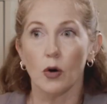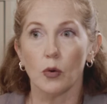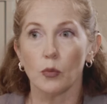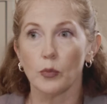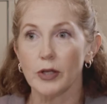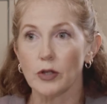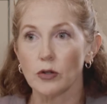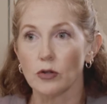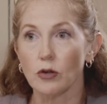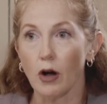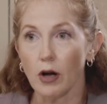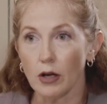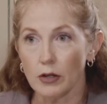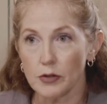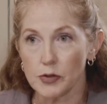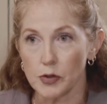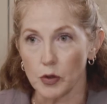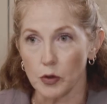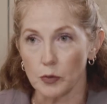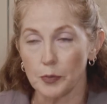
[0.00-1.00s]
We could
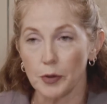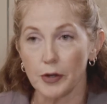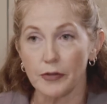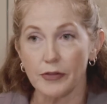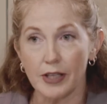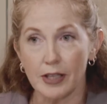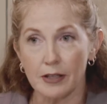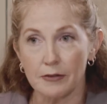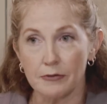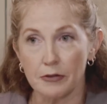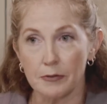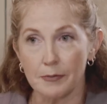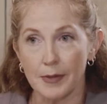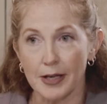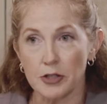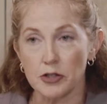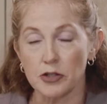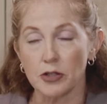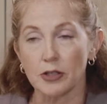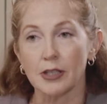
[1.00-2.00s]
also put the
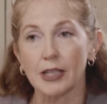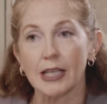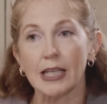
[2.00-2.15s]
information